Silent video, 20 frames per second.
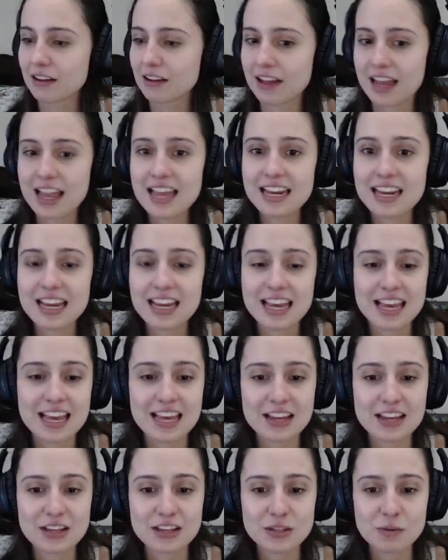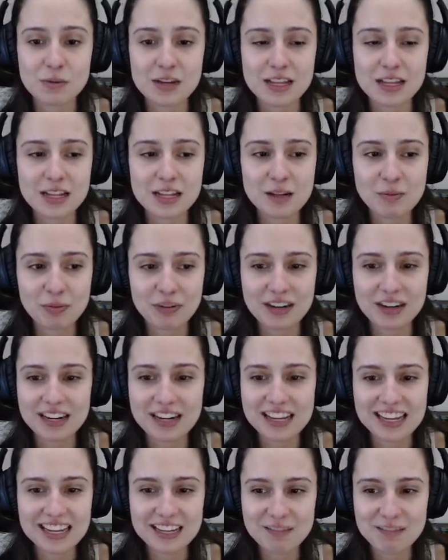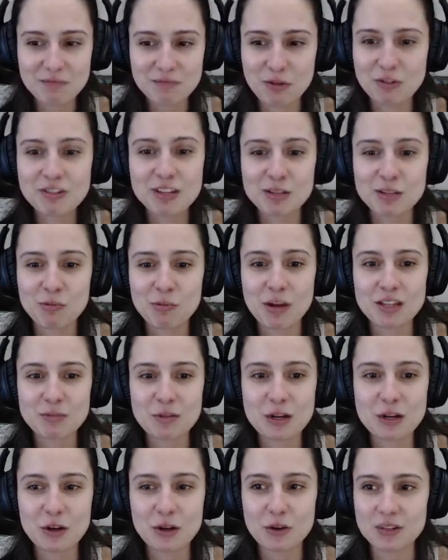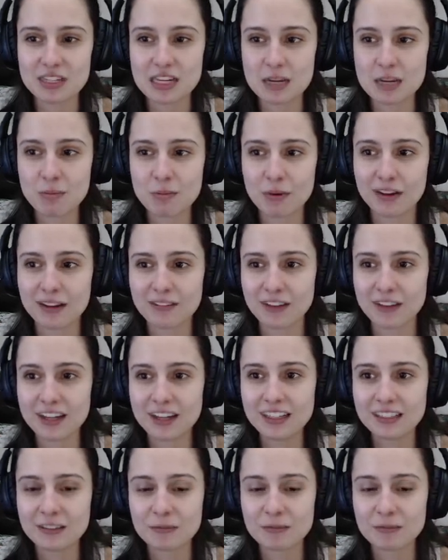It is really pretty. Moon just wants me to go to sleep. Okay, fine.